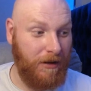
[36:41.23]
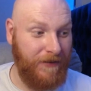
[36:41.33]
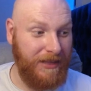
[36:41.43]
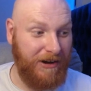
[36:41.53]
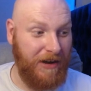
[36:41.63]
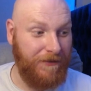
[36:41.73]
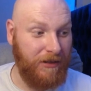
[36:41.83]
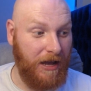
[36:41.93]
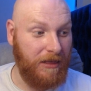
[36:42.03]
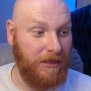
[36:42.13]
I think they're even
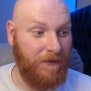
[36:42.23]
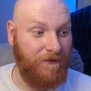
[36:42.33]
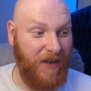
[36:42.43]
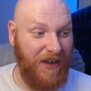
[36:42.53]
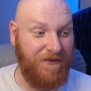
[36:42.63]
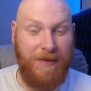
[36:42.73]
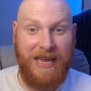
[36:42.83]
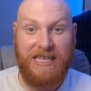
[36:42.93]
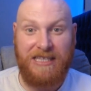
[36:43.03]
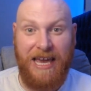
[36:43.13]
like the 5th
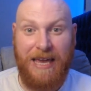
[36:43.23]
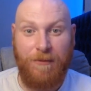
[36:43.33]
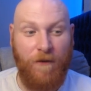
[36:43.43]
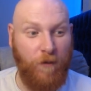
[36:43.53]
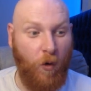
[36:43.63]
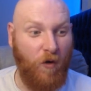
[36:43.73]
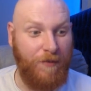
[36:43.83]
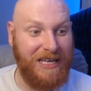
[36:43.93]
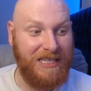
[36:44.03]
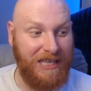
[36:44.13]
biggest team or 4th
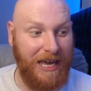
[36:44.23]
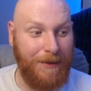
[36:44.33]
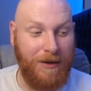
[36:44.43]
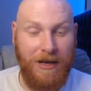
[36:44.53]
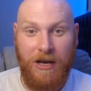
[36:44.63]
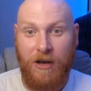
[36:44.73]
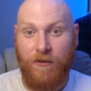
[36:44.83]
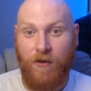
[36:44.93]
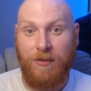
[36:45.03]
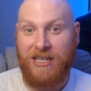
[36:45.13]
biggest team
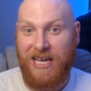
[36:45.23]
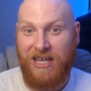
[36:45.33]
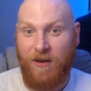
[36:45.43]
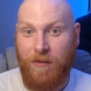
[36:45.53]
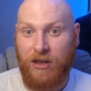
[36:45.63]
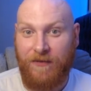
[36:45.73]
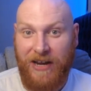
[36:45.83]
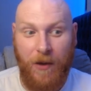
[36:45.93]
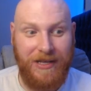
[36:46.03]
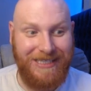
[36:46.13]
from the city of
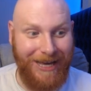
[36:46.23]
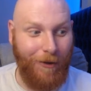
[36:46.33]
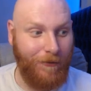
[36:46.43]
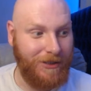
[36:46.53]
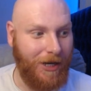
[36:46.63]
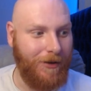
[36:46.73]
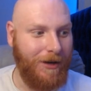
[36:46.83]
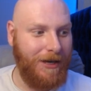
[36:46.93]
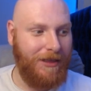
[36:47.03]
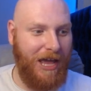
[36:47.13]
Montevideo itself. So
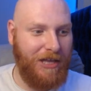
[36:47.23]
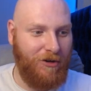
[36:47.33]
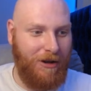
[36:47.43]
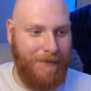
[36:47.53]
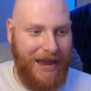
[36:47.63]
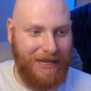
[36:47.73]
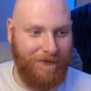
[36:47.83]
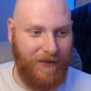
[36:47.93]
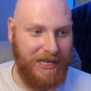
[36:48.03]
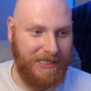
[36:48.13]
they are doing
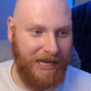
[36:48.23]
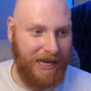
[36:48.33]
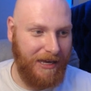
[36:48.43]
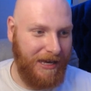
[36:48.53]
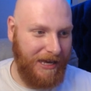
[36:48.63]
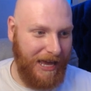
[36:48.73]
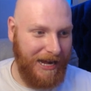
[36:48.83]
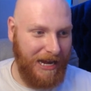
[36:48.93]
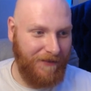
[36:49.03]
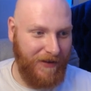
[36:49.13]
amazing things here
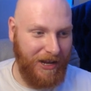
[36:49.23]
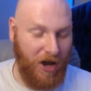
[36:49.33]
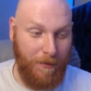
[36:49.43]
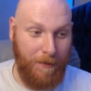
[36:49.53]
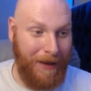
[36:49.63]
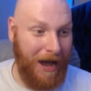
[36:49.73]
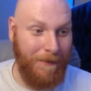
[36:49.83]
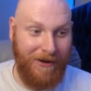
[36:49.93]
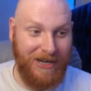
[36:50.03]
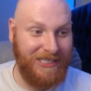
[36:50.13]
in this video. But
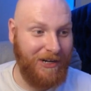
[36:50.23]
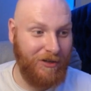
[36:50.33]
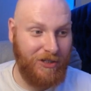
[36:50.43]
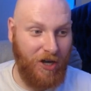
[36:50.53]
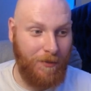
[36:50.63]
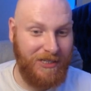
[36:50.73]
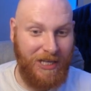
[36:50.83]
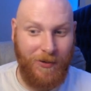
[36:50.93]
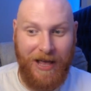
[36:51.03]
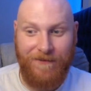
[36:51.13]
Palmeiras still on top,
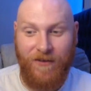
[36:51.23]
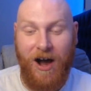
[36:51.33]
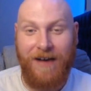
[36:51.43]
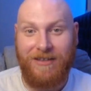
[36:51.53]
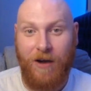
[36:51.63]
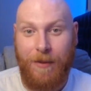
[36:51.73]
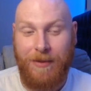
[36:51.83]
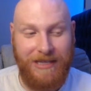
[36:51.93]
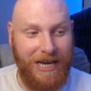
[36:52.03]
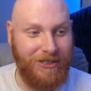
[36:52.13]
still with that 5-star
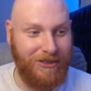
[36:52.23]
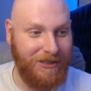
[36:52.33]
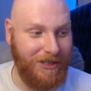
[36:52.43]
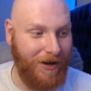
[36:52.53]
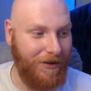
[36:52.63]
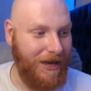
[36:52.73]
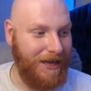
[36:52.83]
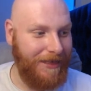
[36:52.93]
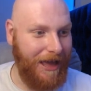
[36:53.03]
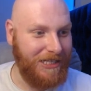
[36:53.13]
reputation. So
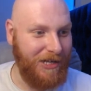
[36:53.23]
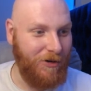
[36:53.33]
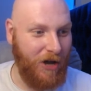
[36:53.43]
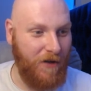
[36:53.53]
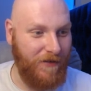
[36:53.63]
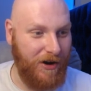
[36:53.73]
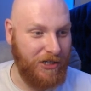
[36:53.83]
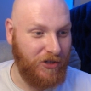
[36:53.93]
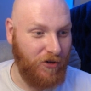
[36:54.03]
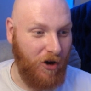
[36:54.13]
they are still going very
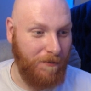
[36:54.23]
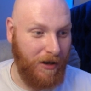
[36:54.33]
strong.